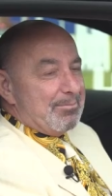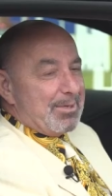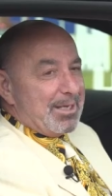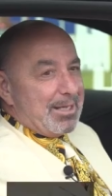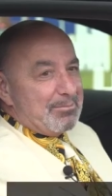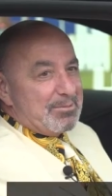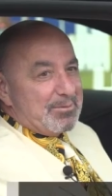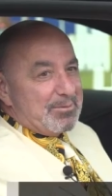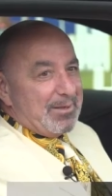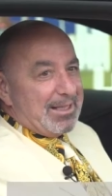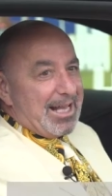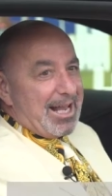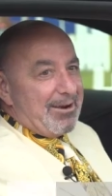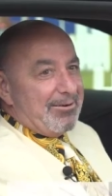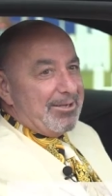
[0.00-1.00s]
My name's
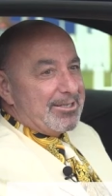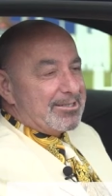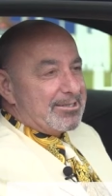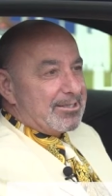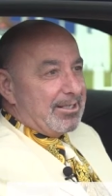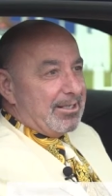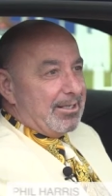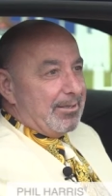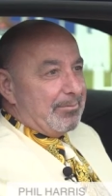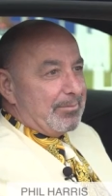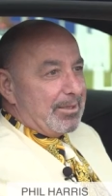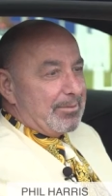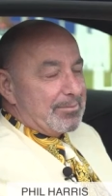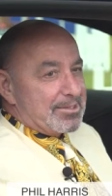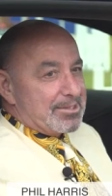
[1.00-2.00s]
Phil Harris. Um,
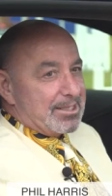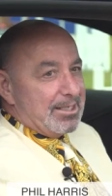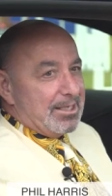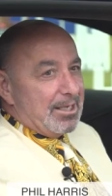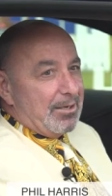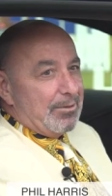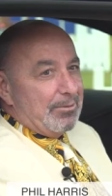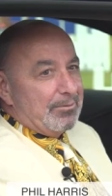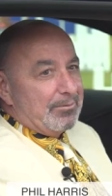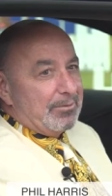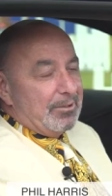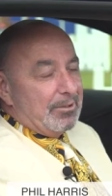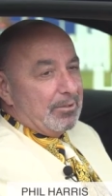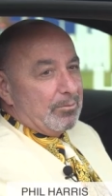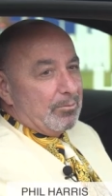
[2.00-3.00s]
I'm the CEO
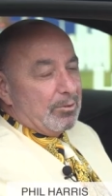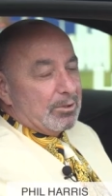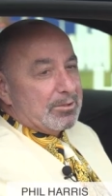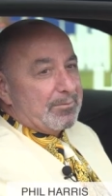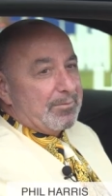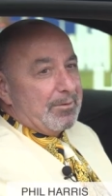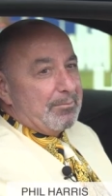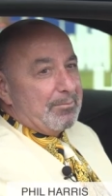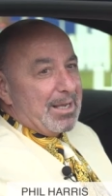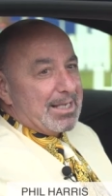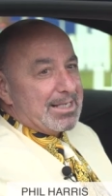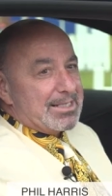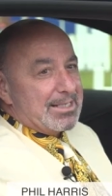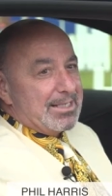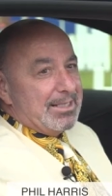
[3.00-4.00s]
of Waterfront
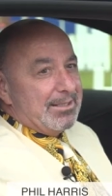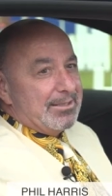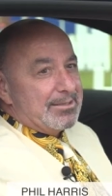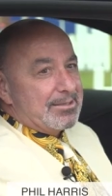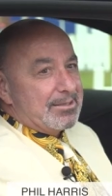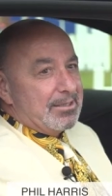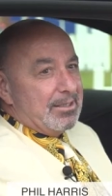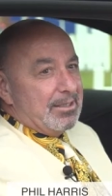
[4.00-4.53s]
Magazines.